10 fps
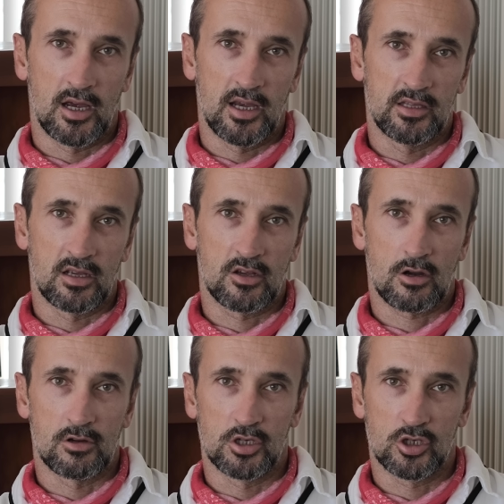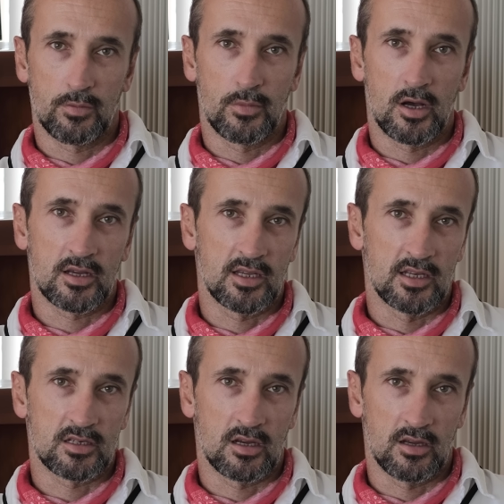in the current job
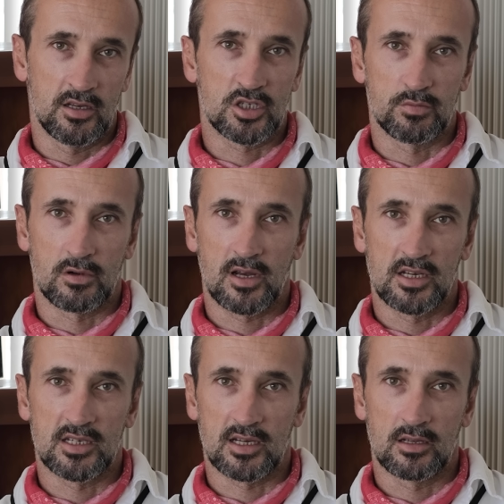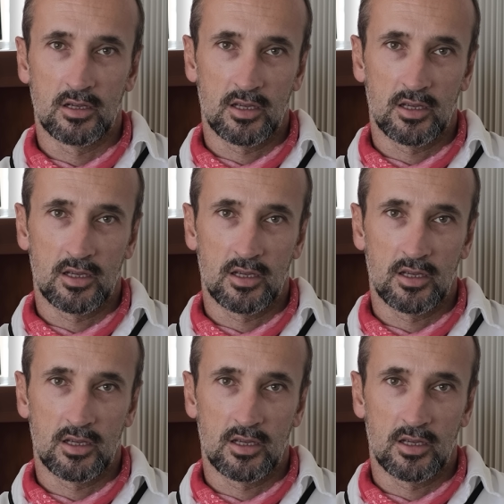market, an instrument rating